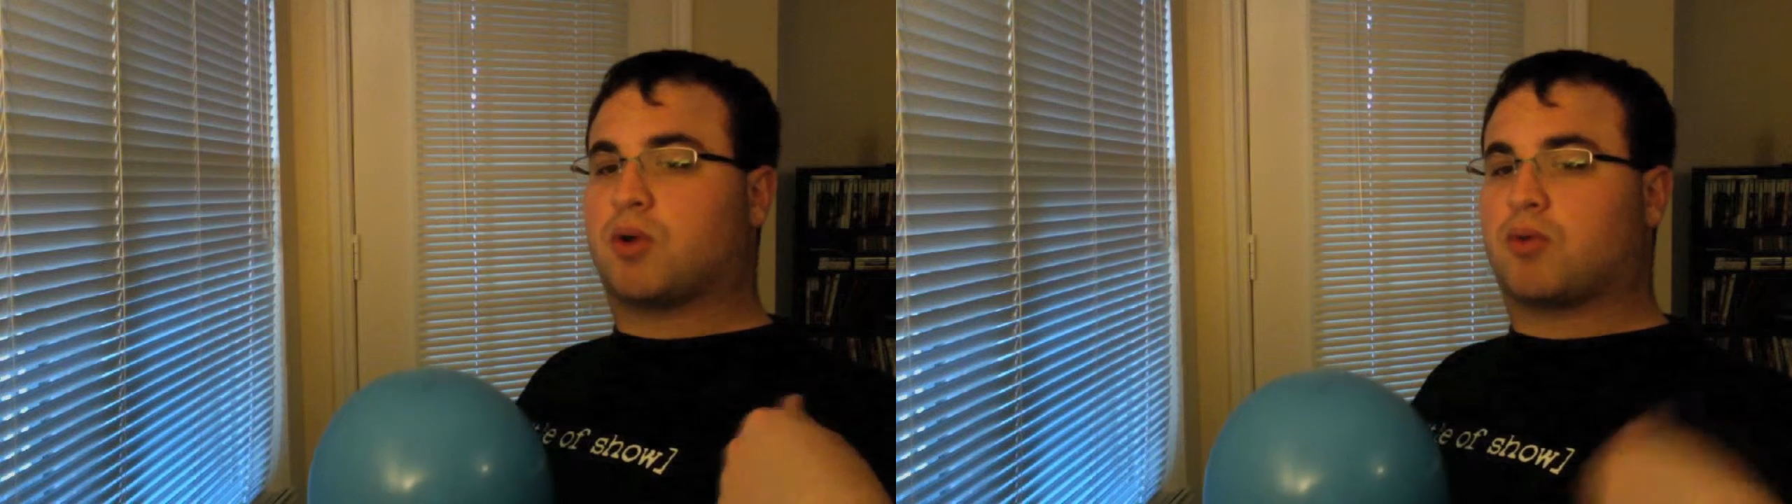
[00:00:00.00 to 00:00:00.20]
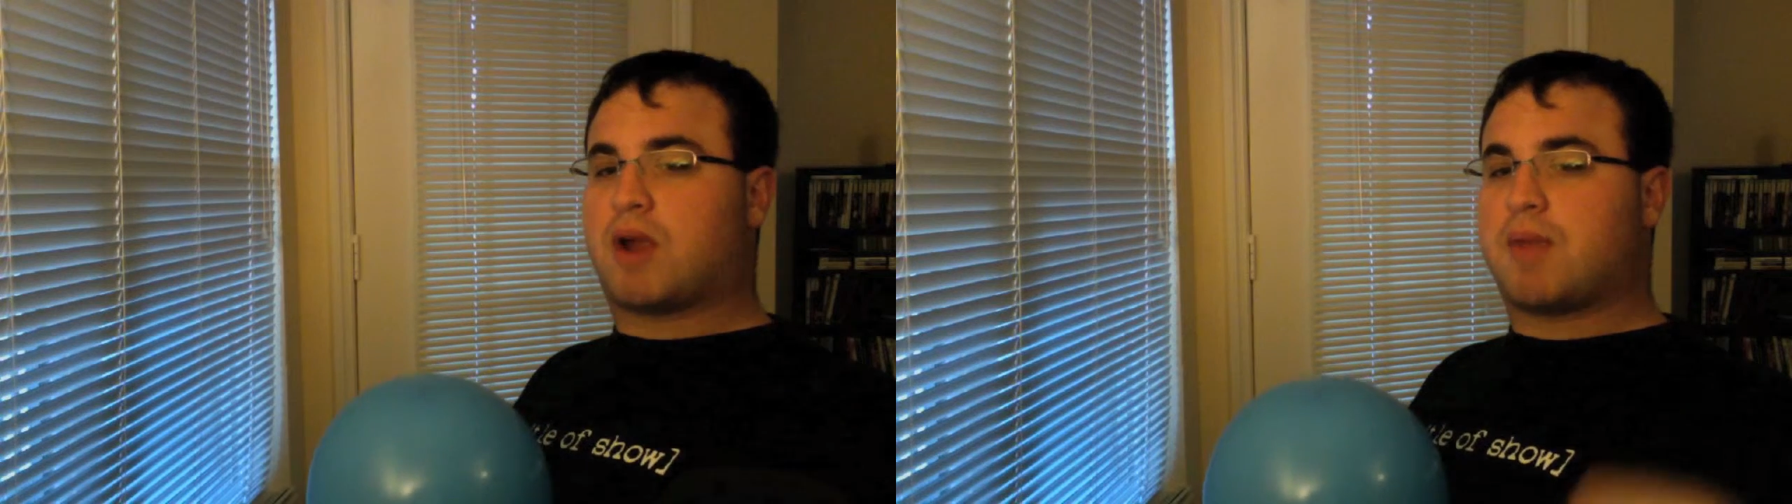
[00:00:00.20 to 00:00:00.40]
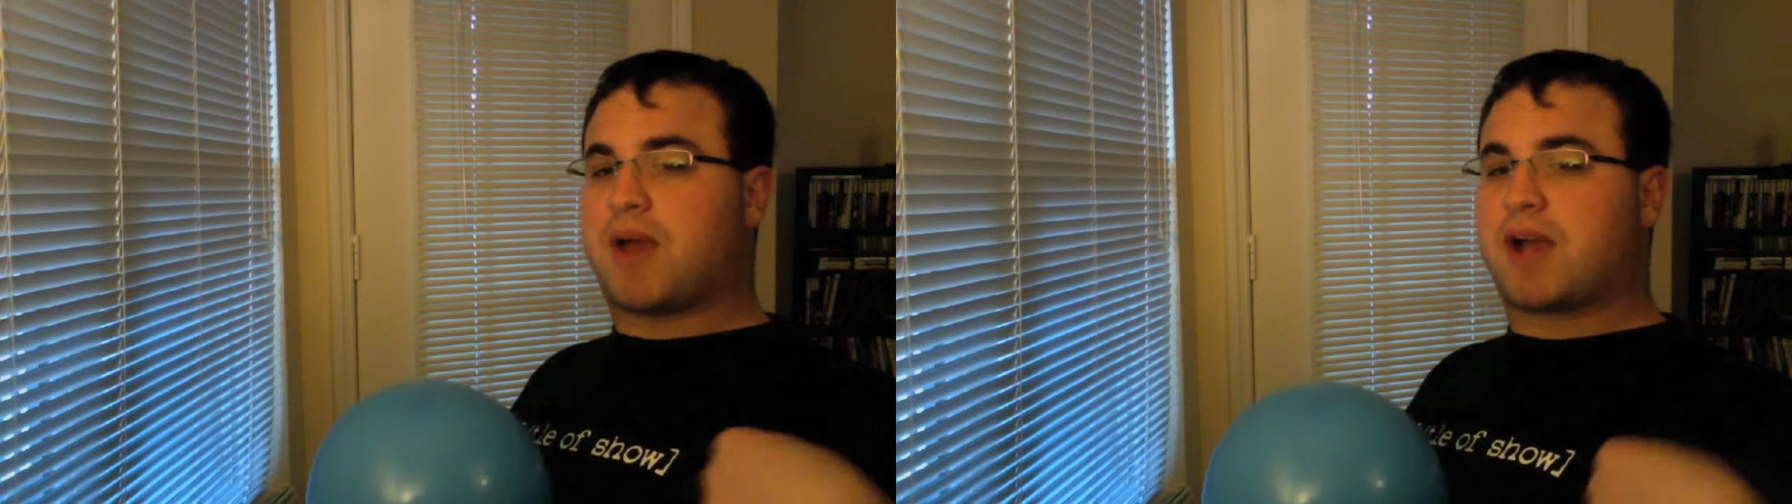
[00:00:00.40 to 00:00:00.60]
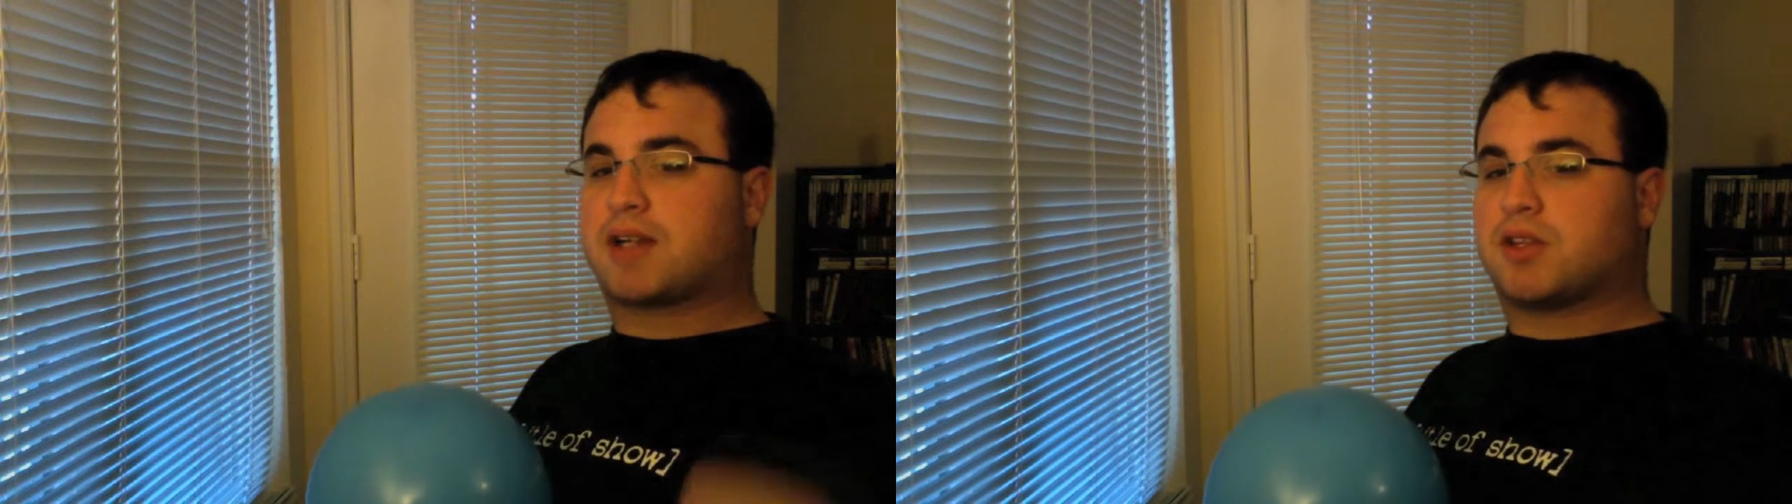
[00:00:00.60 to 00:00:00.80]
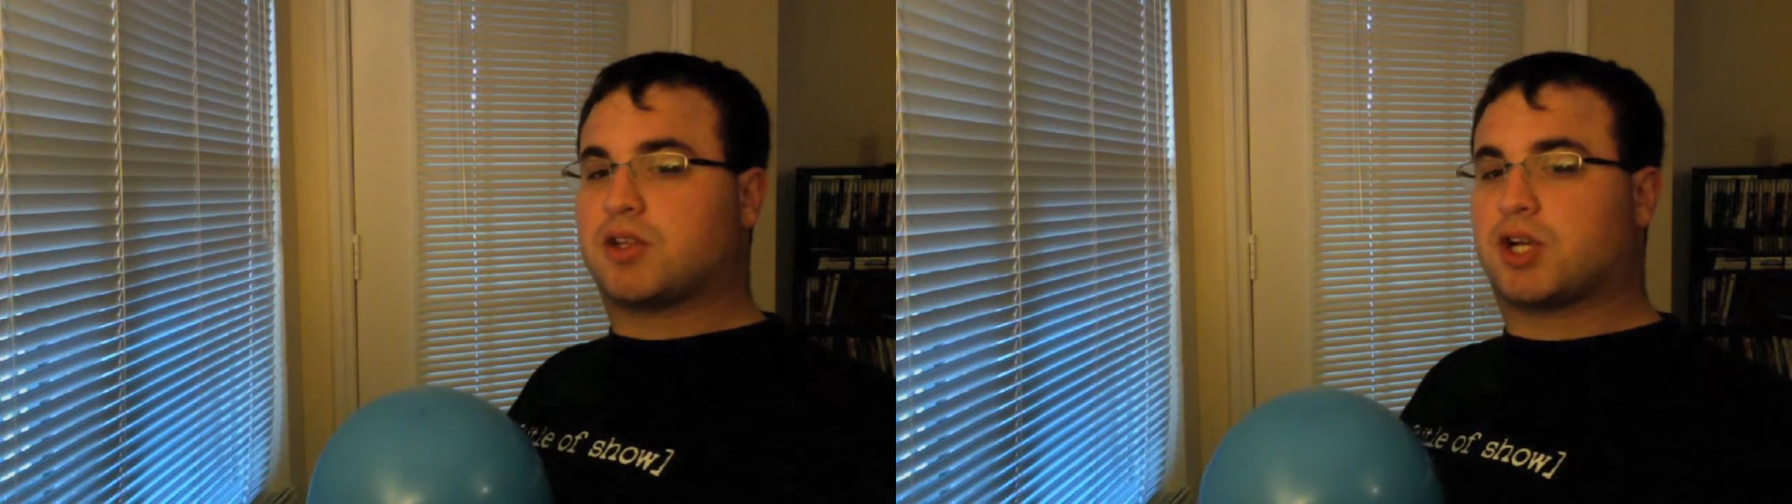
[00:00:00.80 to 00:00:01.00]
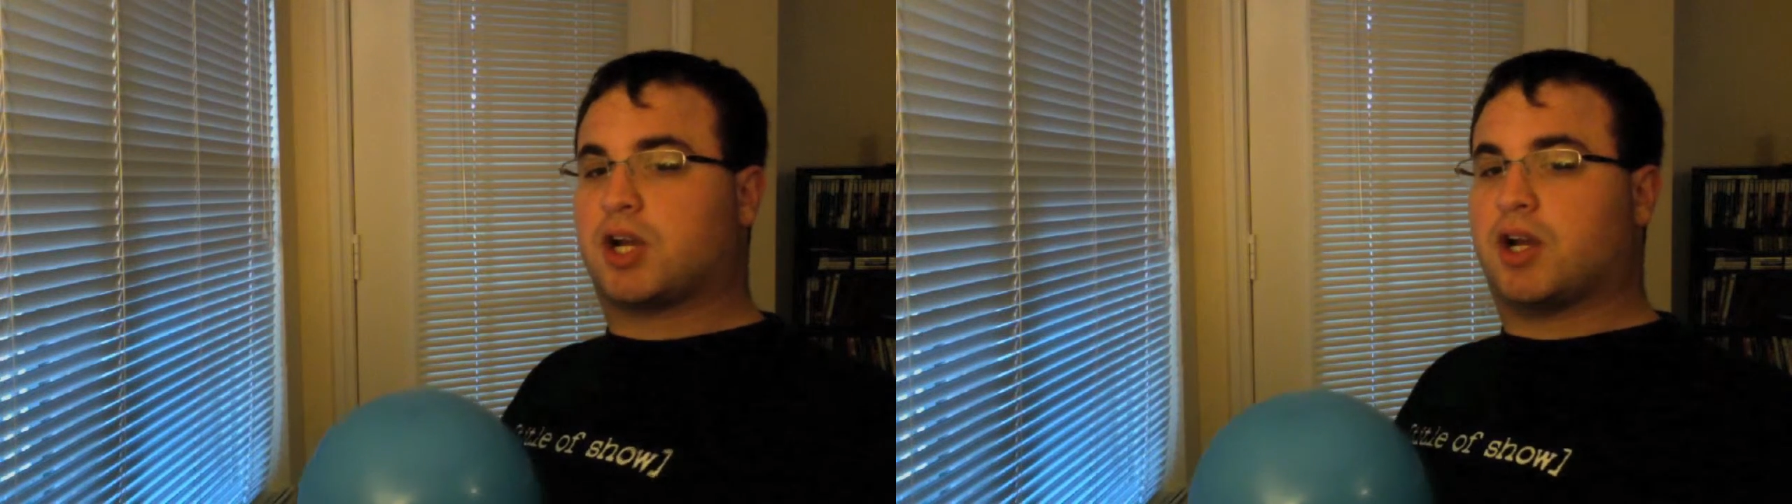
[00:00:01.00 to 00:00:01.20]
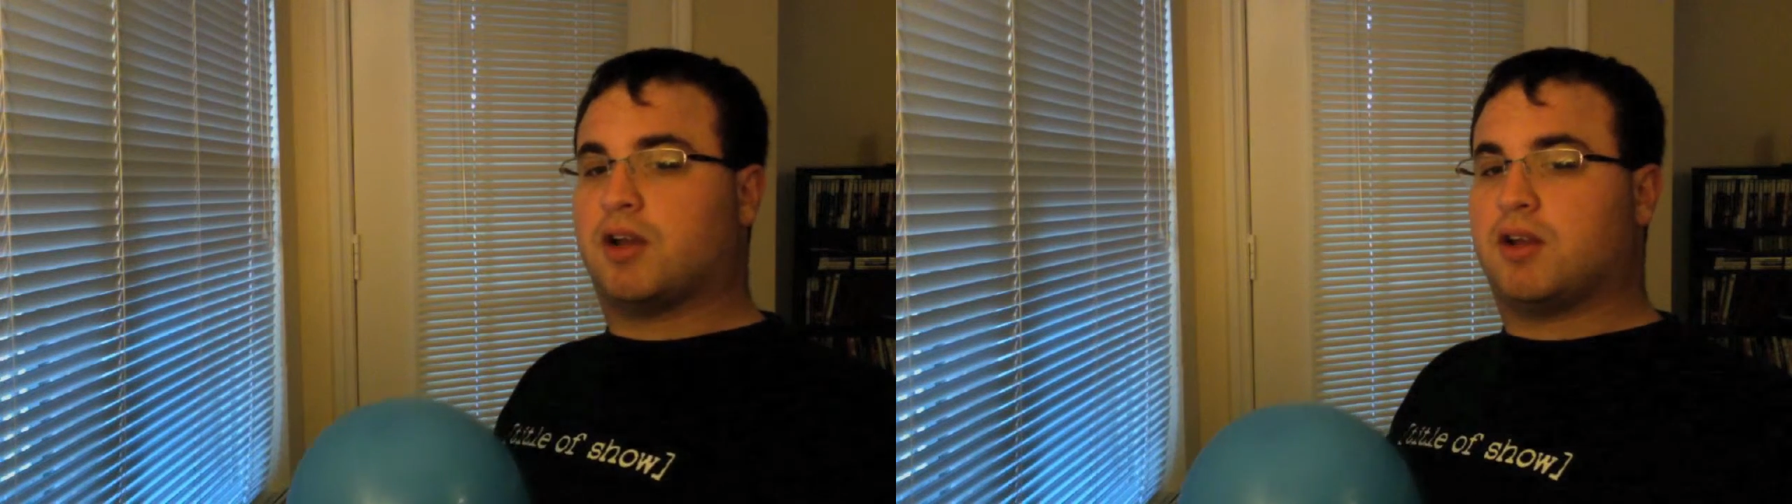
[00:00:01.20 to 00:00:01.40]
right back to the shirt,